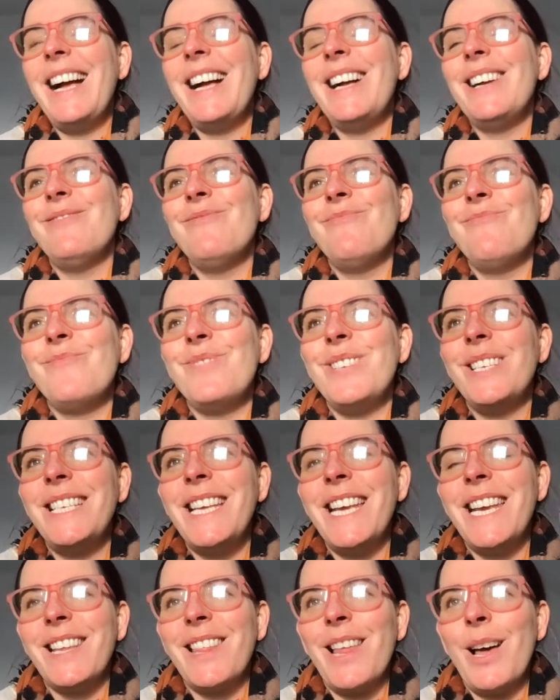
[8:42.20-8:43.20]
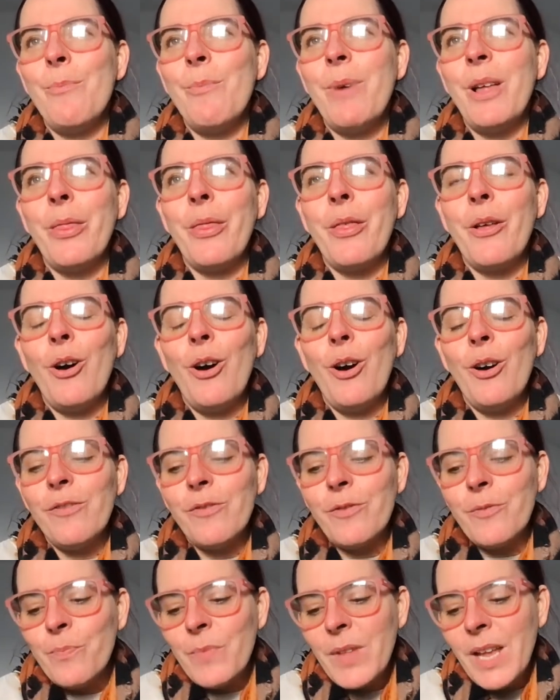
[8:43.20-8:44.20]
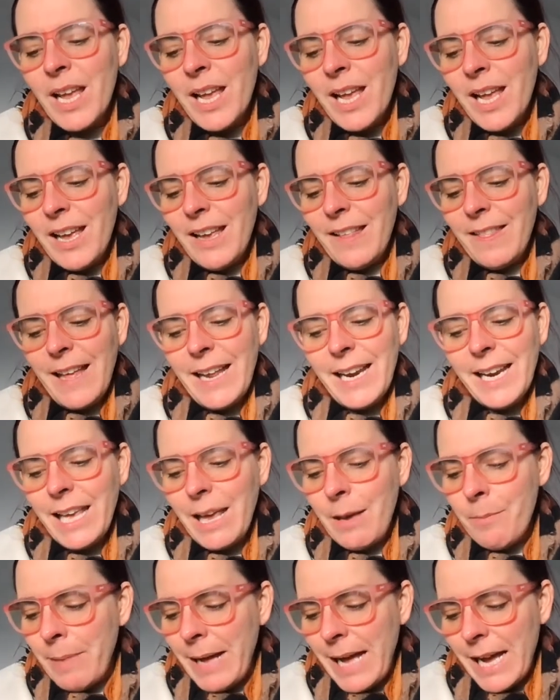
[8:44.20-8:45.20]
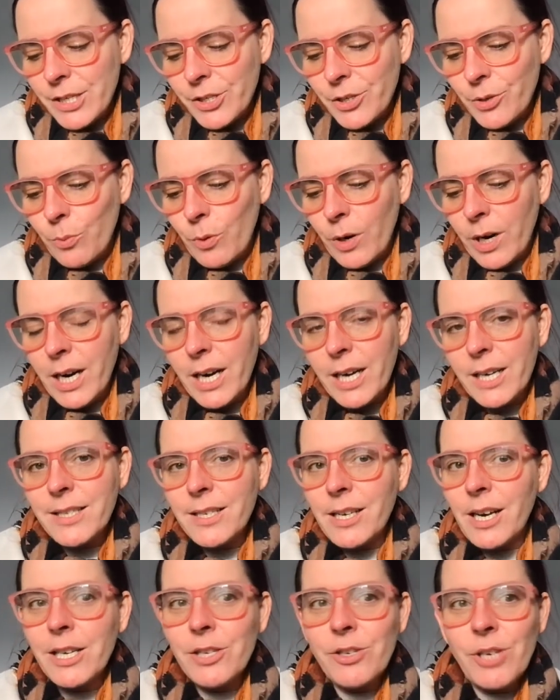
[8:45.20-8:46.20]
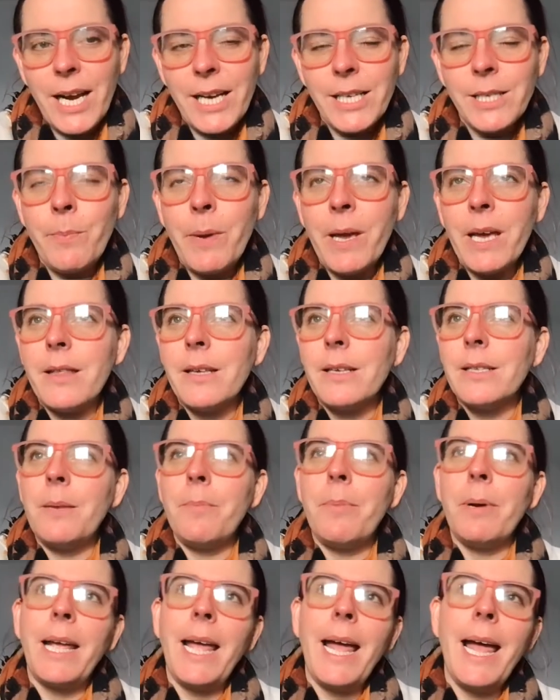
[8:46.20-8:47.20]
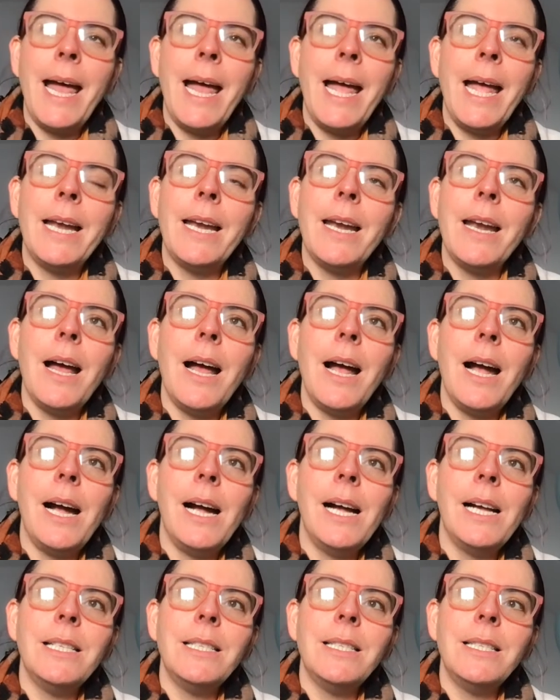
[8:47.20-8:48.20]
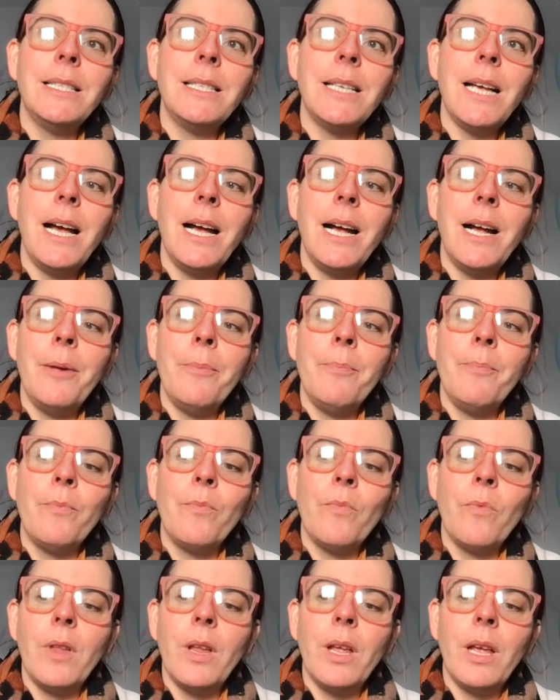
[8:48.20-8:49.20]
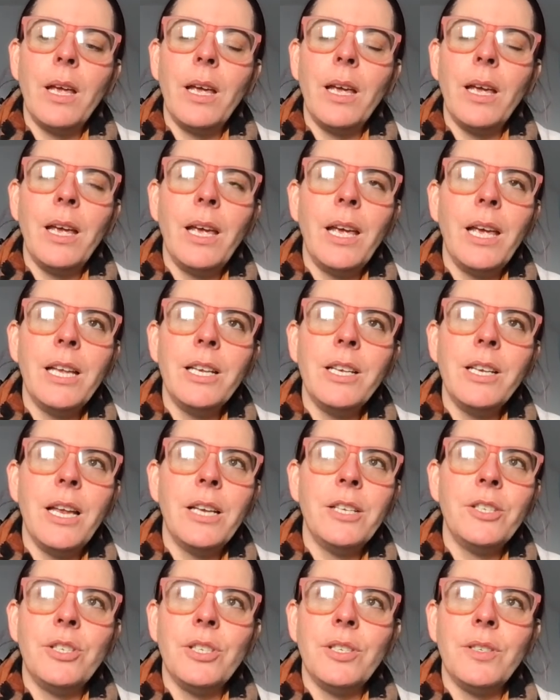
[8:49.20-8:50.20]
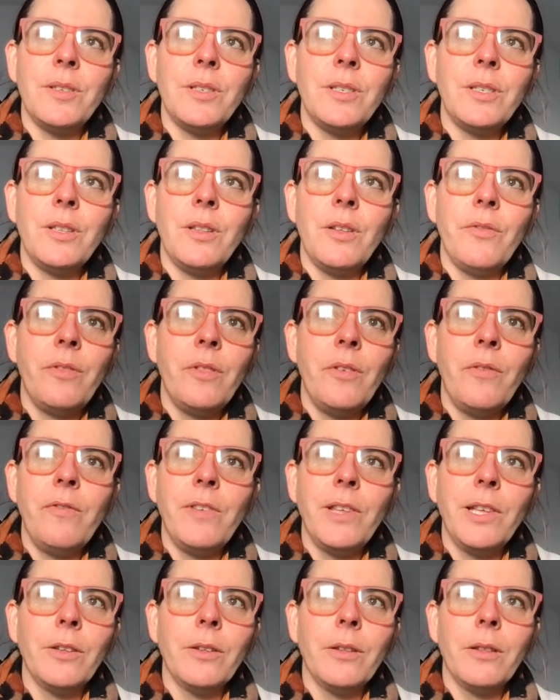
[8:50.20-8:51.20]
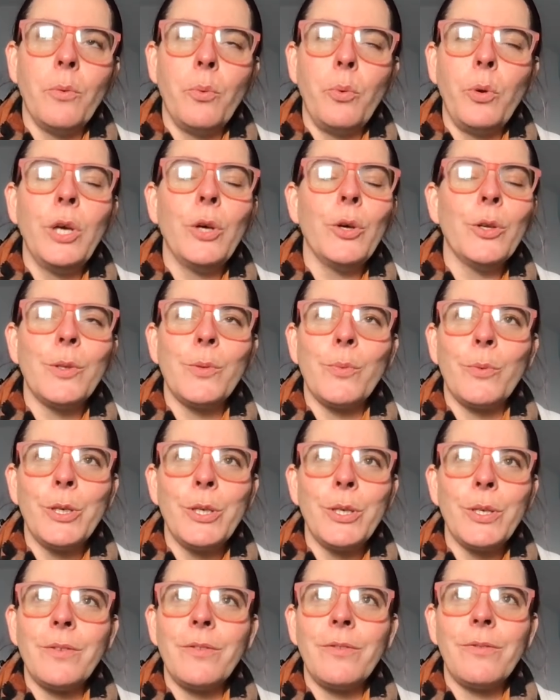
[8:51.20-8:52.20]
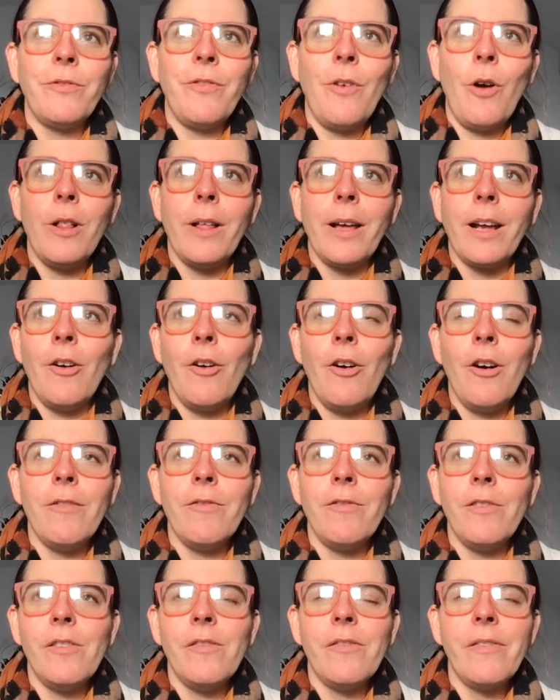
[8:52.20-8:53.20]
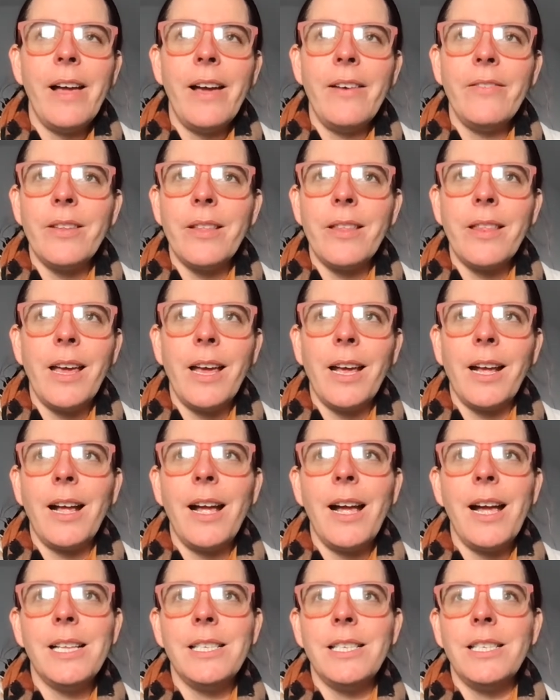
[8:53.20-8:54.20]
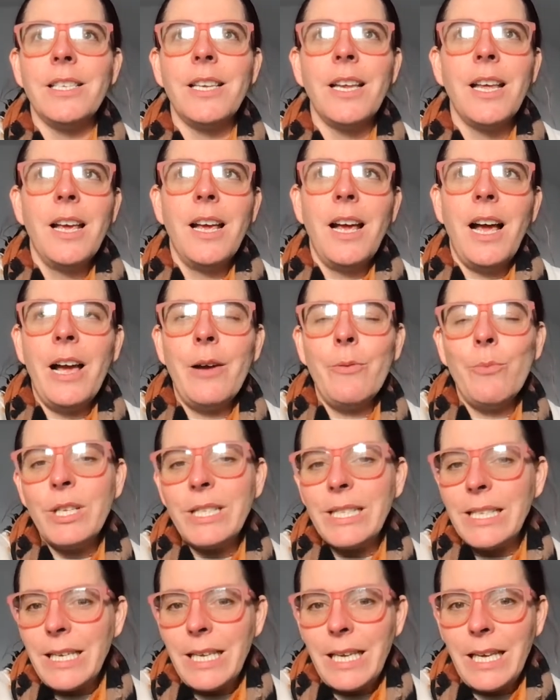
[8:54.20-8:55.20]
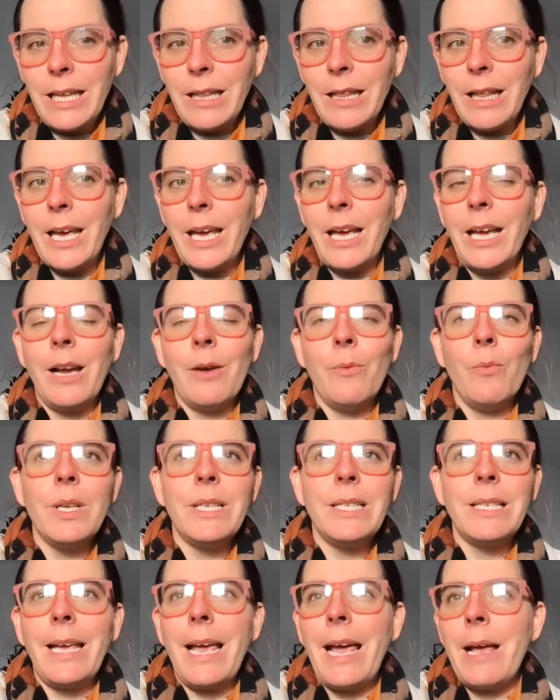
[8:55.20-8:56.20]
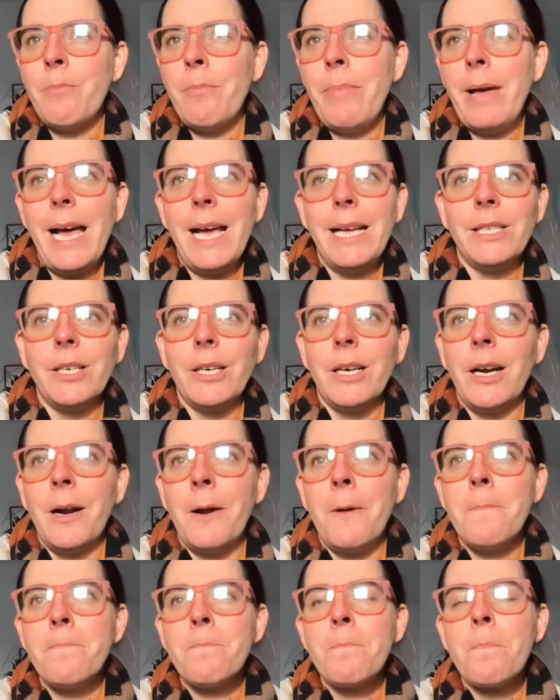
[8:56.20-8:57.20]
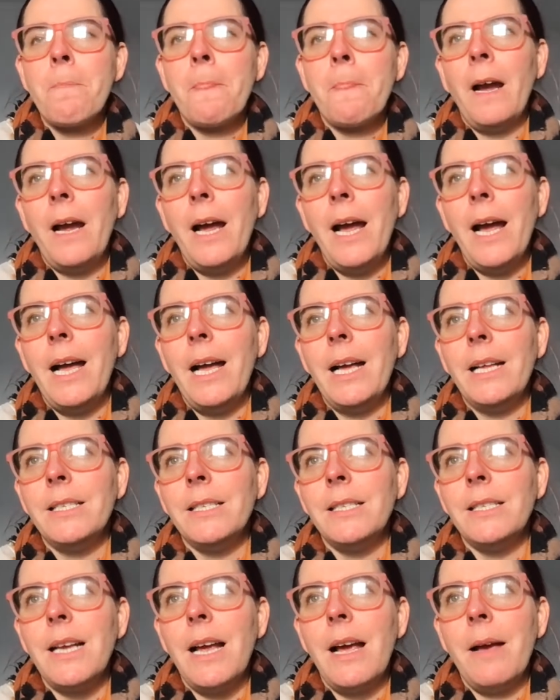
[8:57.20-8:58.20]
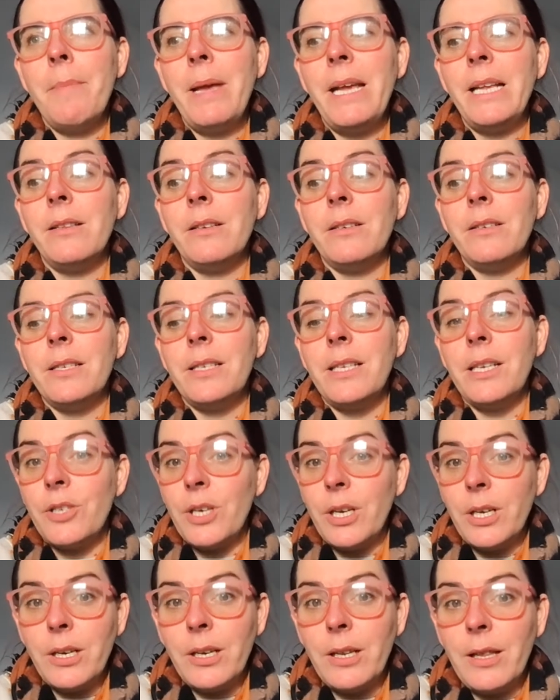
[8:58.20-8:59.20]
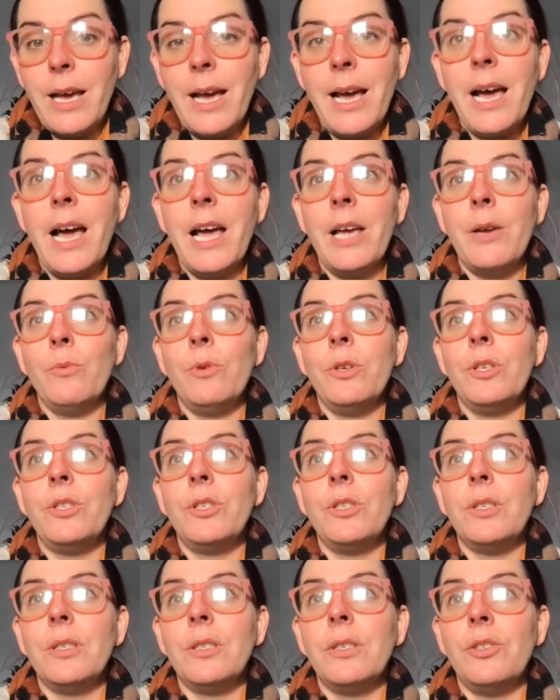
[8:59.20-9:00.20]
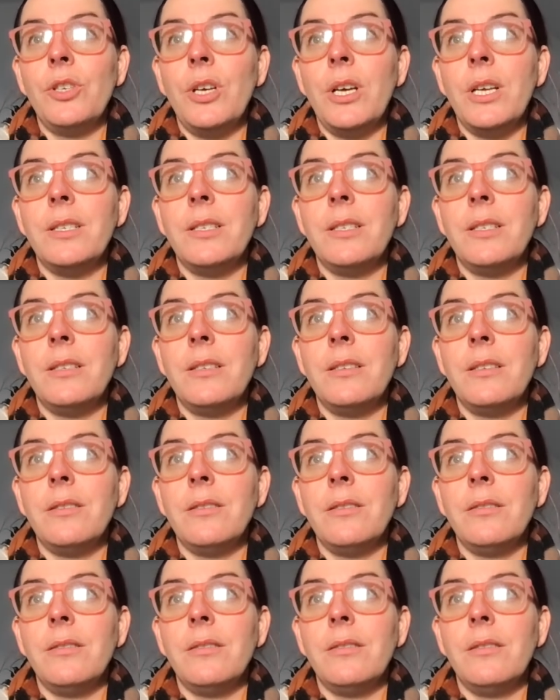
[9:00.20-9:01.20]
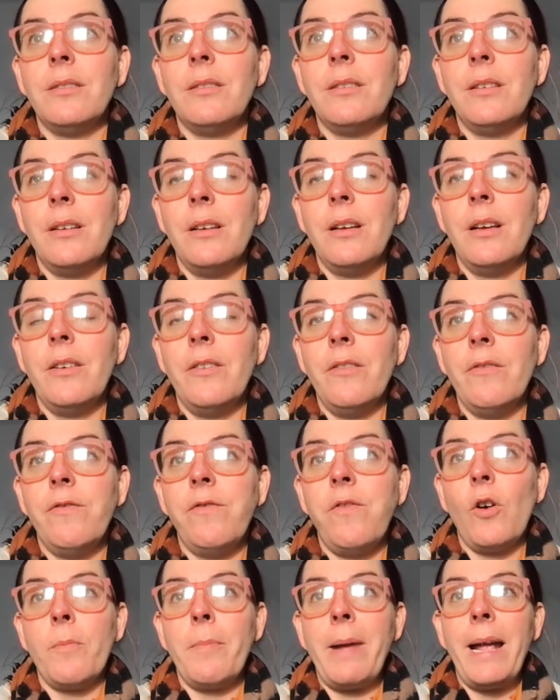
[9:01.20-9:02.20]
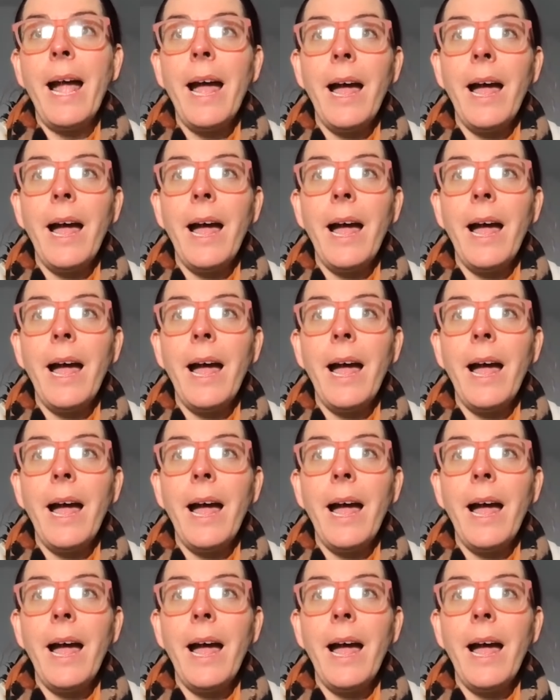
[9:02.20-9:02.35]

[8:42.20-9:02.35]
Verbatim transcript: um, to take that month off then I came back to work, started trying to pick things up again, and um, it, it, just the the, feel, the wheels were just falling off of everything, and I wasn't healing, I wasn't getting better, and I made the decision that I would just for my